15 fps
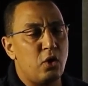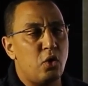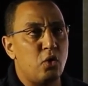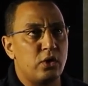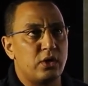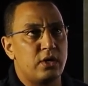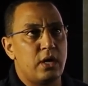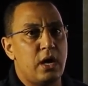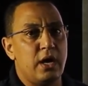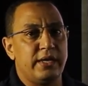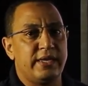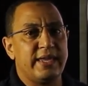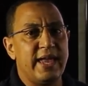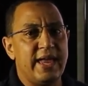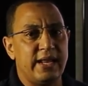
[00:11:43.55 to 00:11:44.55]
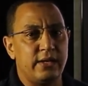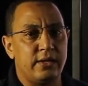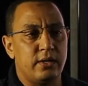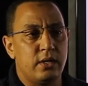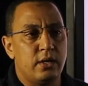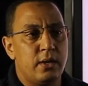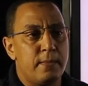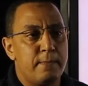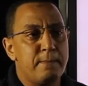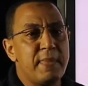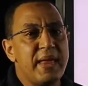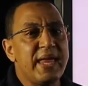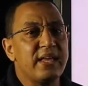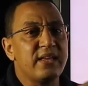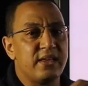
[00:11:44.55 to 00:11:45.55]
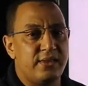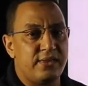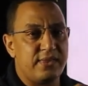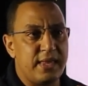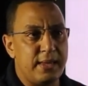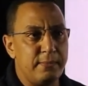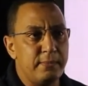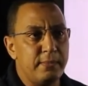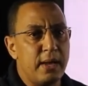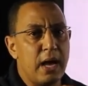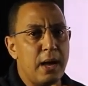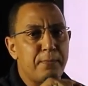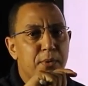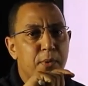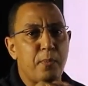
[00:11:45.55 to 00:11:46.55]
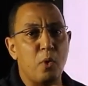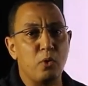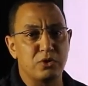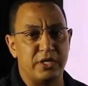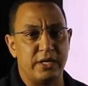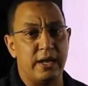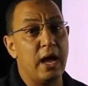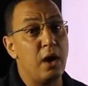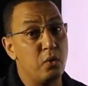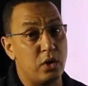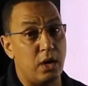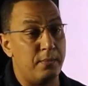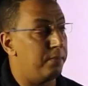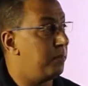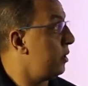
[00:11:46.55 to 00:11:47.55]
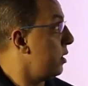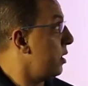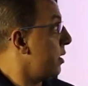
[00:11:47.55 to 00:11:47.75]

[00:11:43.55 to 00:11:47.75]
or I can make them a proportion. How come?